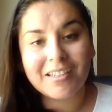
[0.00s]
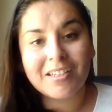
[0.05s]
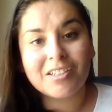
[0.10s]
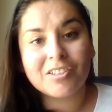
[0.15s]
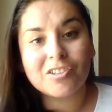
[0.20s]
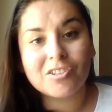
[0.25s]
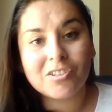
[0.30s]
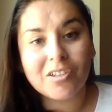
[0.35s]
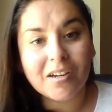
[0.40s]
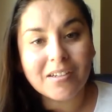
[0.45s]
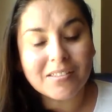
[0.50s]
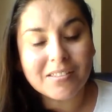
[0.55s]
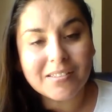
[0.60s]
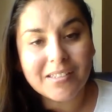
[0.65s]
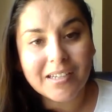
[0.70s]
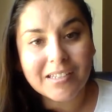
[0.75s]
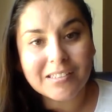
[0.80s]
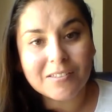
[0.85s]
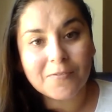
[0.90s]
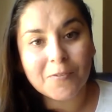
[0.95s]
STAR
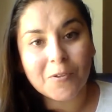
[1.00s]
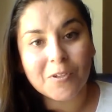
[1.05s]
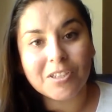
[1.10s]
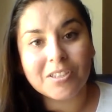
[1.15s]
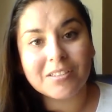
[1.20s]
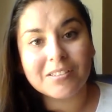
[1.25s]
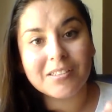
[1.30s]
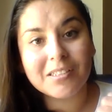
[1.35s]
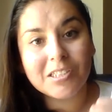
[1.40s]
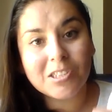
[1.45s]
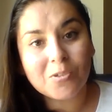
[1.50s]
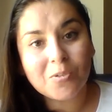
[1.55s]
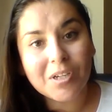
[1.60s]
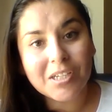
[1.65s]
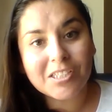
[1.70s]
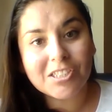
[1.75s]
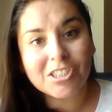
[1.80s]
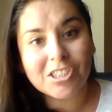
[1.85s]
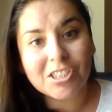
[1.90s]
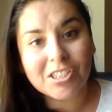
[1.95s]
stands for
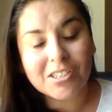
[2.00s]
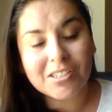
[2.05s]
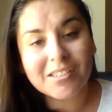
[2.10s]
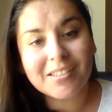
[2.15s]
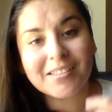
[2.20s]
situation,